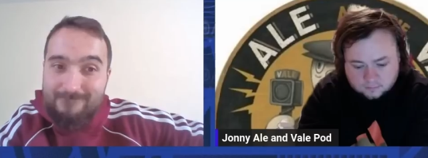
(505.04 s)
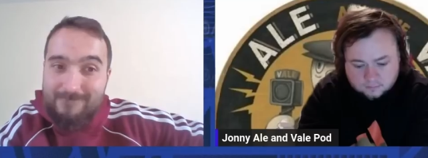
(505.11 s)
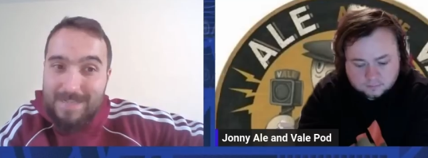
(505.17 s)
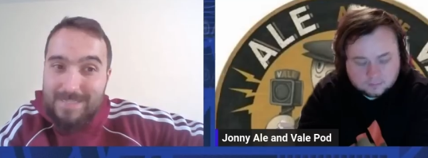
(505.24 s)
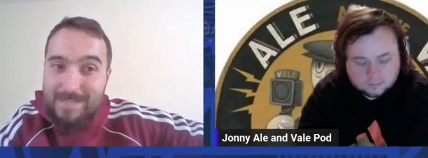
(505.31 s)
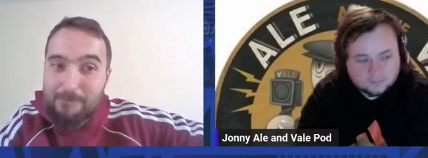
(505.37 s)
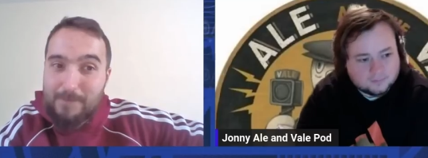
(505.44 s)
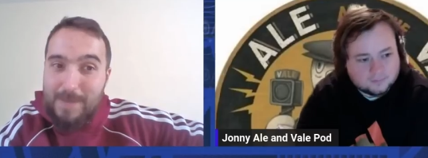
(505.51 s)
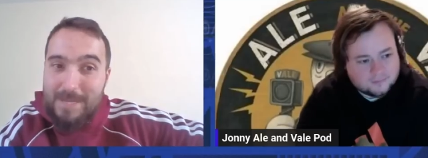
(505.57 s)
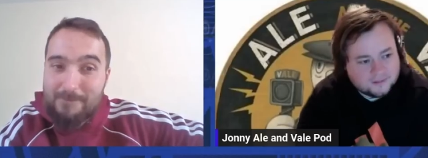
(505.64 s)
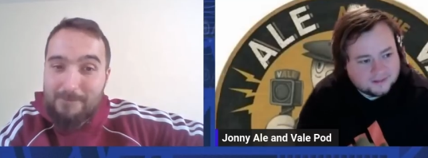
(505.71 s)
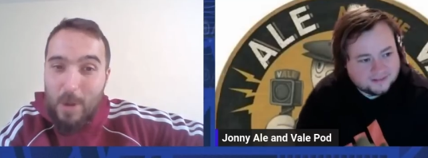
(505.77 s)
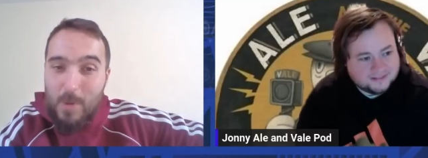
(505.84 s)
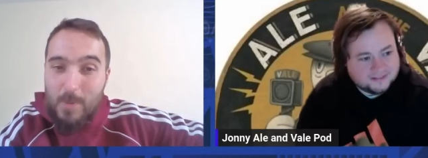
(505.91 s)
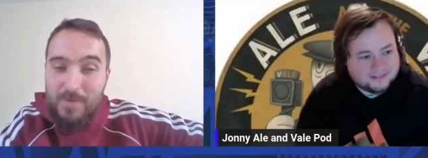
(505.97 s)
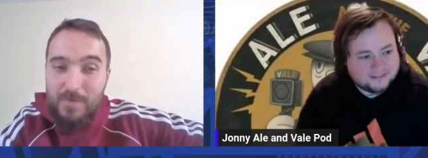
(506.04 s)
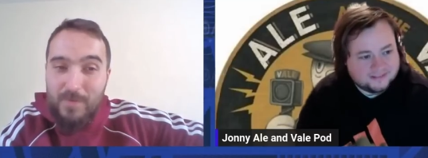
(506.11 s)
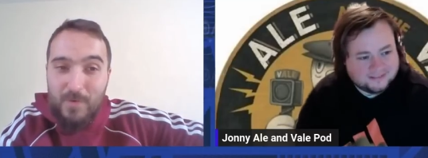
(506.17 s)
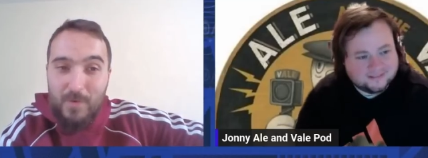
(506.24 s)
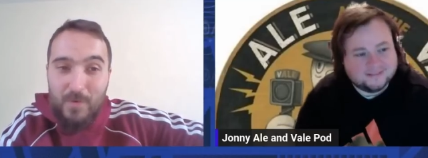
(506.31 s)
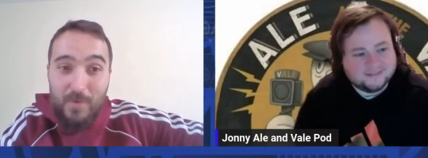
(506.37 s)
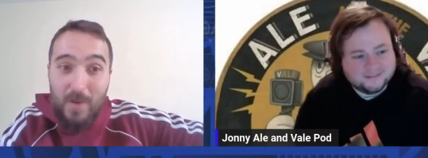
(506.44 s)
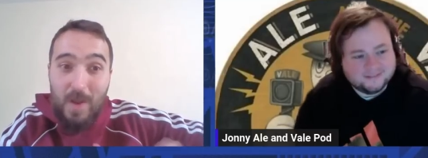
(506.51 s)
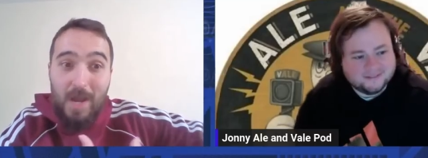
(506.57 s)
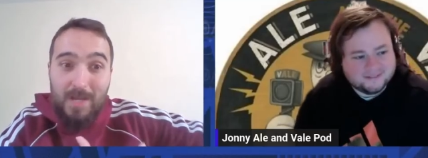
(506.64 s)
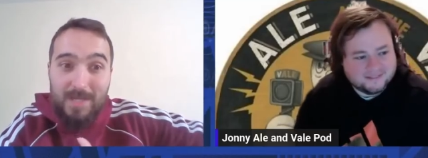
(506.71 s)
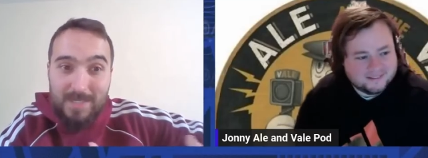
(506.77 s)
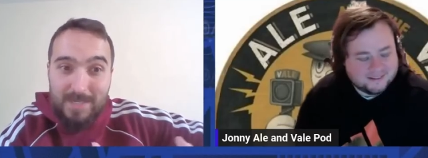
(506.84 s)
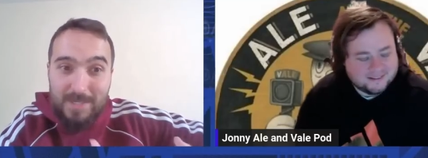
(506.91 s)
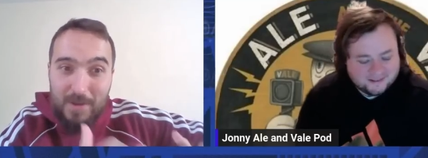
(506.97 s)
Speaker 1: That's a big moment for for
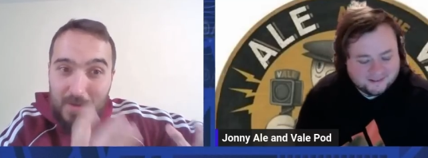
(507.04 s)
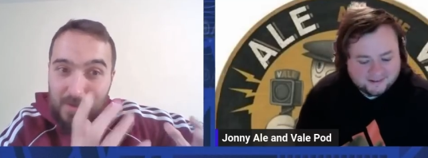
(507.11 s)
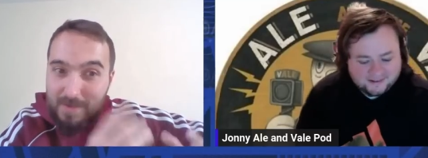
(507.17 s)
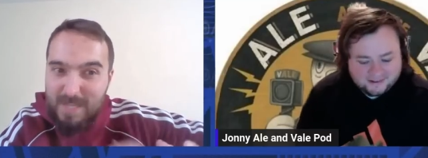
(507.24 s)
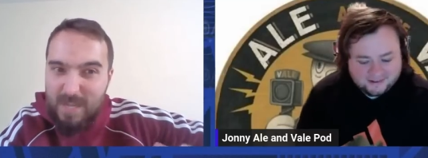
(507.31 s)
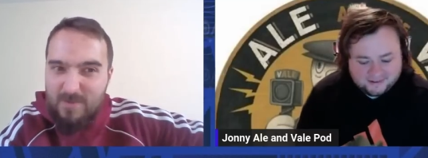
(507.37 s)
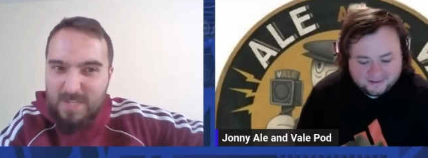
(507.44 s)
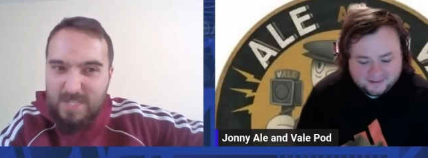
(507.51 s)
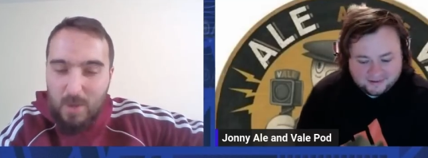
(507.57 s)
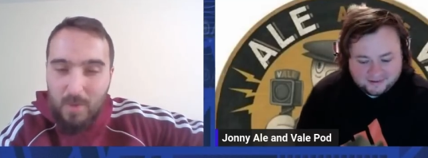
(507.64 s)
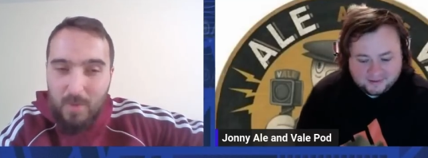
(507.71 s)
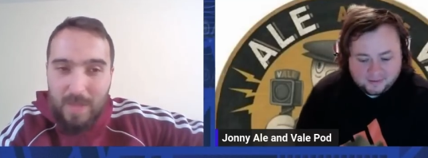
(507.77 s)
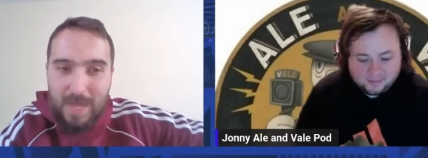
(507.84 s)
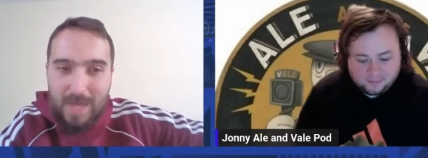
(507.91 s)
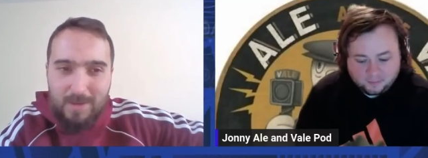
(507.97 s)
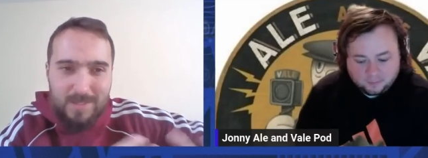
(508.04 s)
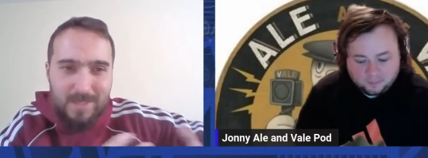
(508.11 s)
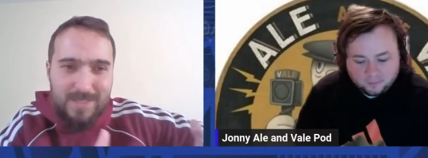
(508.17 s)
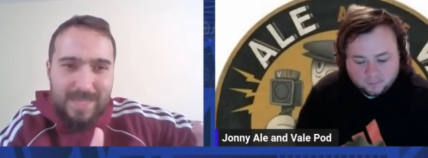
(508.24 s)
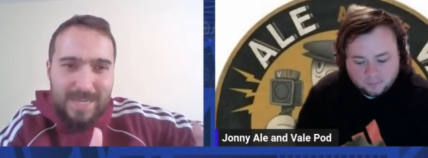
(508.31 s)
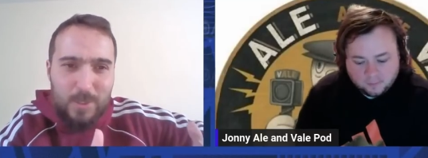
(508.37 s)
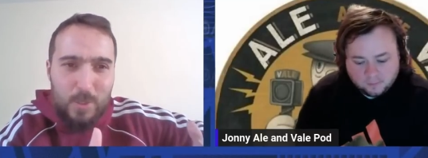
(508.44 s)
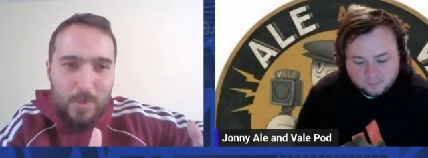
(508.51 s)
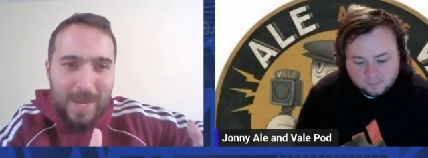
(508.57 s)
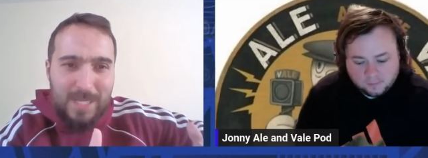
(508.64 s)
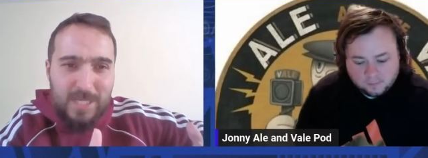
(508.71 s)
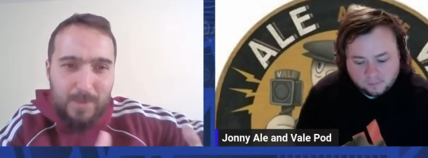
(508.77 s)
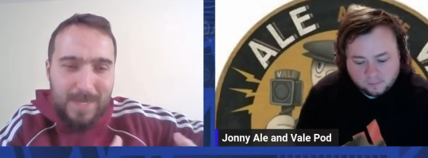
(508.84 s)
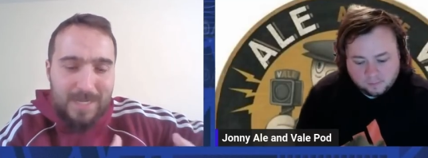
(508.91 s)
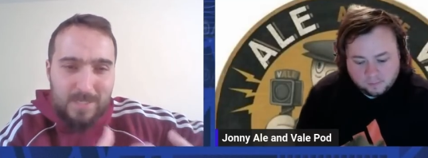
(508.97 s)
us. You know, get a result there. I was going to say new
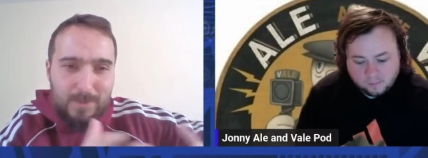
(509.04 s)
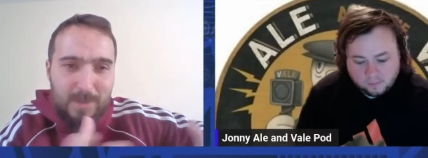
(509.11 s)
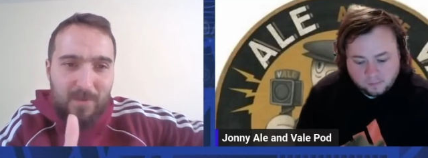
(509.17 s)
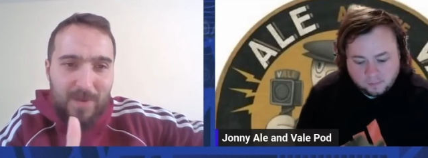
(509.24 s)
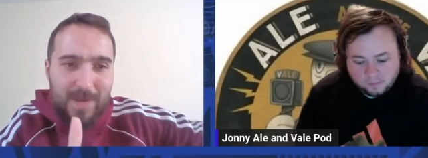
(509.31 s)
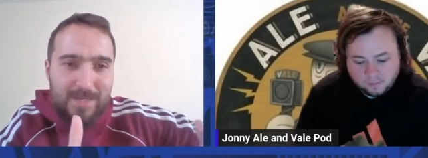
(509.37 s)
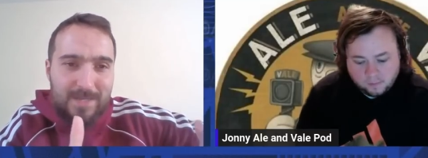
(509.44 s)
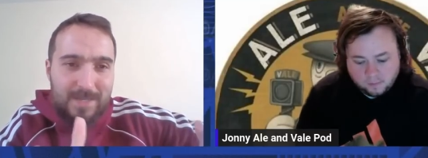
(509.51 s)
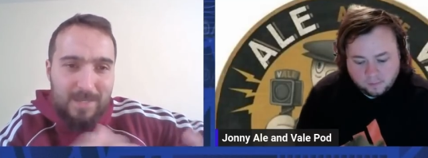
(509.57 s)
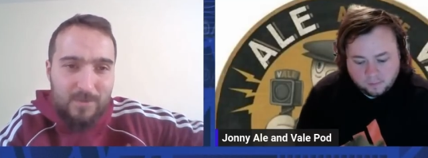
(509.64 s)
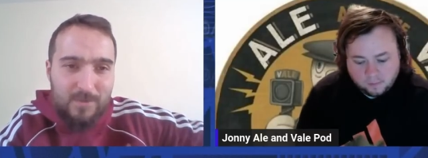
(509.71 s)
manager bounce, but if Andy